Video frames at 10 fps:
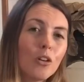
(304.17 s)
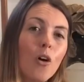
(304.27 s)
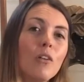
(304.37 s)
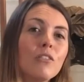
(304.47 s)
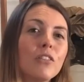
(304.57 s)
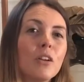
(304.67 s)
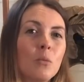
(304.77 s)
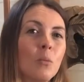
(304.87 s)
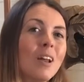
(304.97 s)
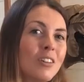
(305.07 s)

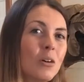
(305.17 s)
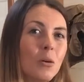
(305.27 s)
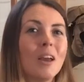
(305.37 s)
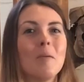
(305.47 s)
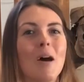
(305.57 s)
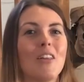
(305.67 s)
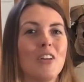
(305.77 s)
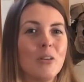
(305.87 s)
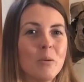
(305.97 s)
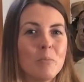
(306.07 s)
confident when talking about the
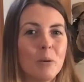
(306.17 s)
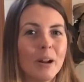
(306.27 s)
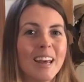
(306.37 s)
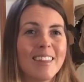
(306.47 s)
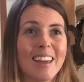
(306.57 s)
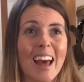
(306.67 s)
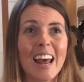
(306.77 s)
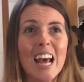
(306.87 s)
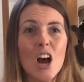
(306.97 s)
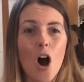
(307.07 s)
human body
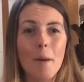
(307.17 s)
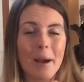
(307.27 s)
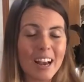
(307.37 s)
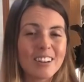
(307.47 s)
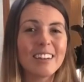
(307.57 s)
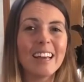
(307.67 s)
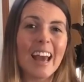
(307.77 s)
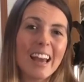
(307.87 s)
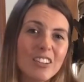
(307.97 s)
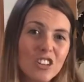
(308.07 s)
that I'm actually
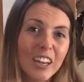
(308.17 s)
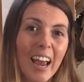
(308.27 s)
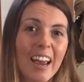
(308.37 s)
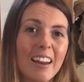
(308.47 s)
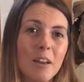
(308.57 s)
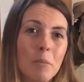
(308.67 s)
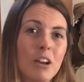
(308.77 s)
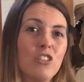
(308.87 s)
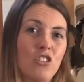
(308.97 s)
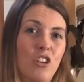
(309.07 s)
educating my
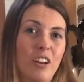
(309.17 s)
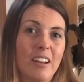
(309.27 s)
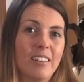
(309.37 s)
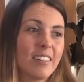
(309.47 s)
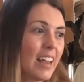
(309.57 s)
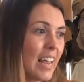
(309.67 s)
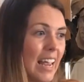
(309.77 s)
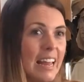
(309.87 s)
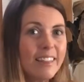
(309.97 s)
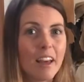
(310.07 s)
students
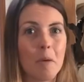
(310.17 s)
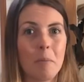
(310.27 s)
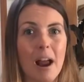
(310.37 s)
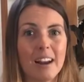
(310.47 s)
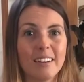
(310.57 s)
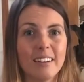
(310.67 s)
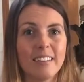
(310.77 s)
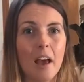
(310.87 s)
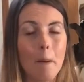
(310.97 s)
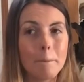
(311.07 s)
in their
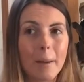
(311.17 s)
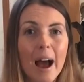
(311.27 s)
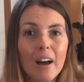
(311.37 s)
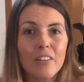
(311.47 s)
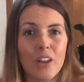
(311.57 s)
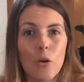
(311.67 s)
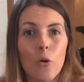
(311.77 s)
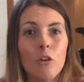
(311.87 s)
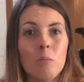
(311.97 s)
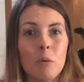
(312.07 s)
practice about their
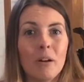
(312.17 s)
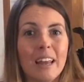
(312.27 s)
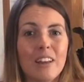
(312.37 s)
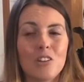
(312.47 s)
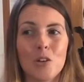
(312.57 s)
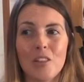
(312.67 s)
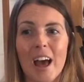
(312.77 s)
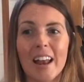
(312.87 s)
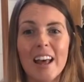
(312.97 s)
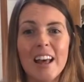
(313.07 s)
own body so
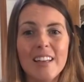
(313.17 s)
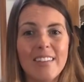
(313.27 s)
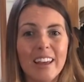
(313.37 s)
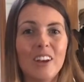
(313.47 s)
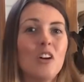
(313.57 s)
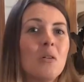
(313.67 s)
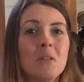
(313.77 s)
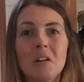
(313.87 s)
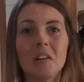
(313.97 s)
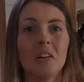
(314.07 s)
that they can go
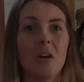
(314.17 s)
on and